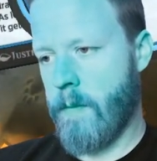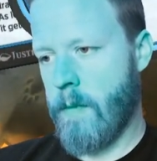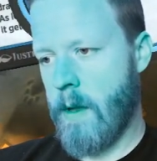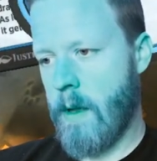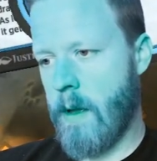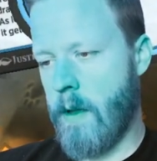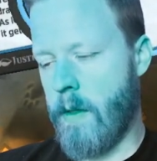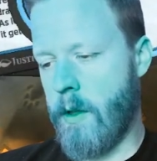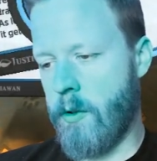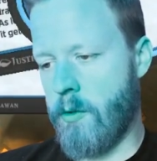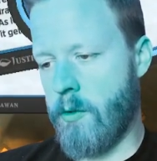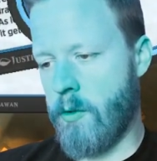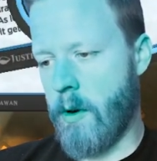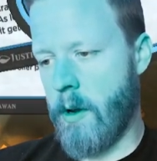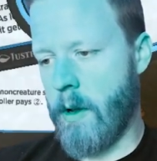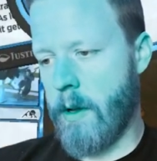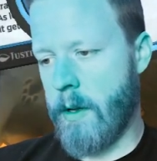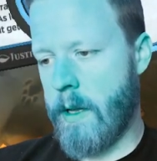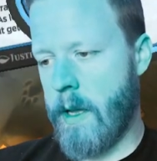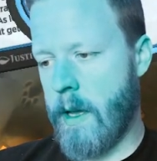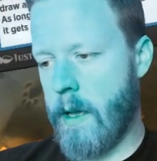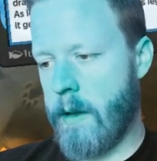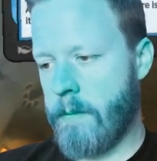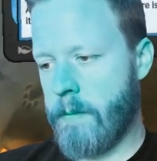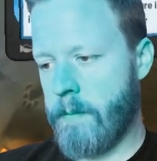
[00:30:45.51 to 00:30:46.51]
and then draw
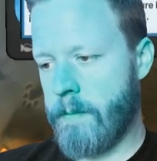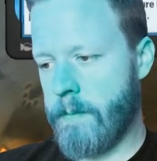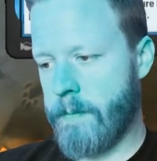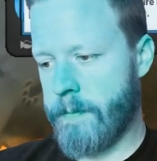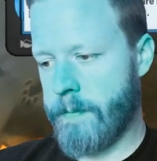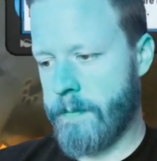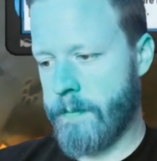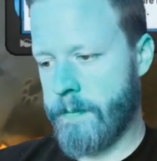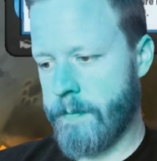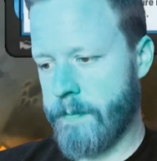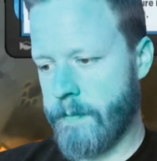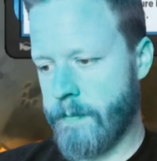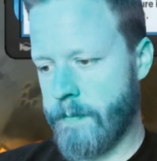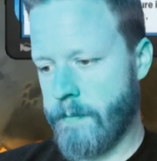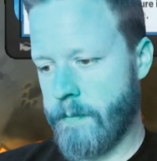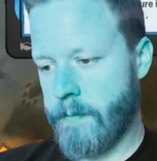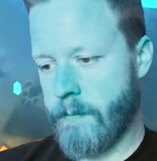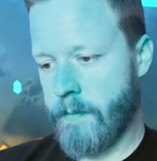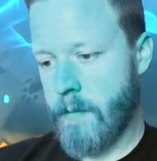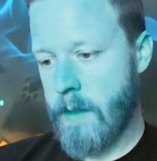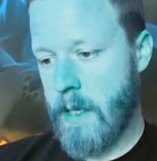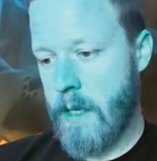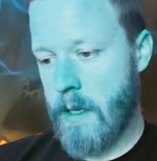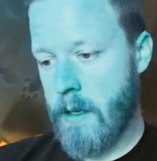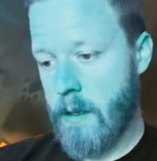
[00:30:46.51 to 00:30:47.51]
again.
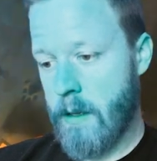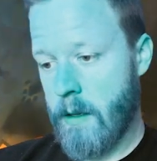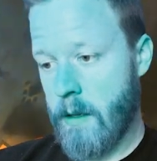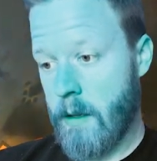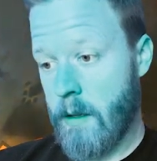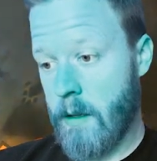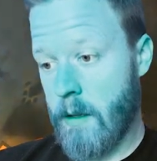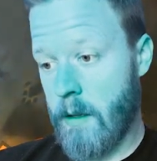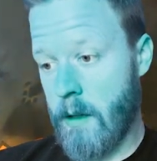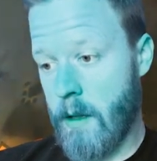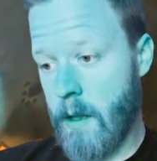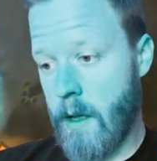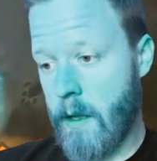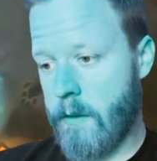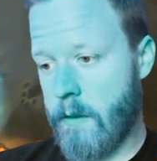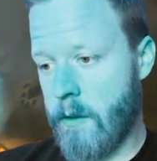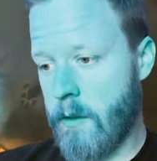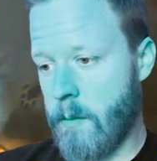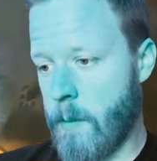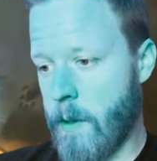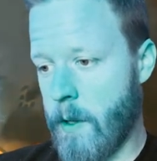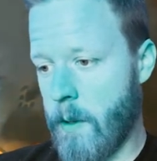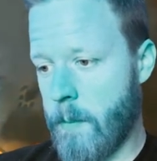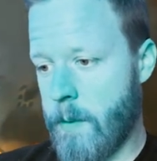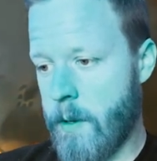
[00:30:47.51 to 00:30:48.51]
Lots of
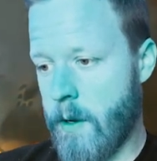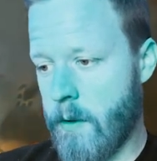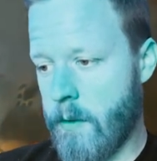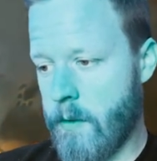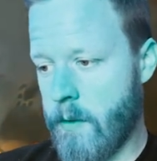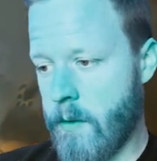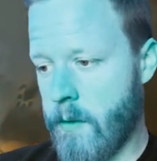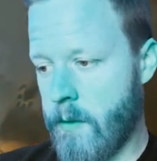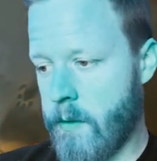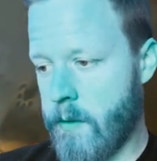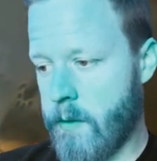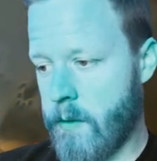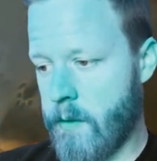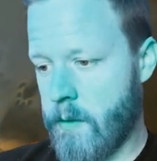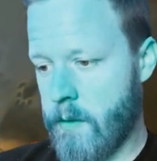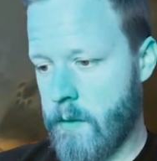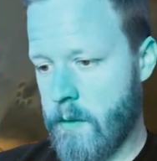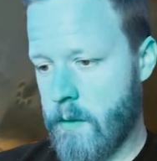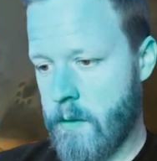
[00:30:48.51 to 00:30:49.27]
spell pierces.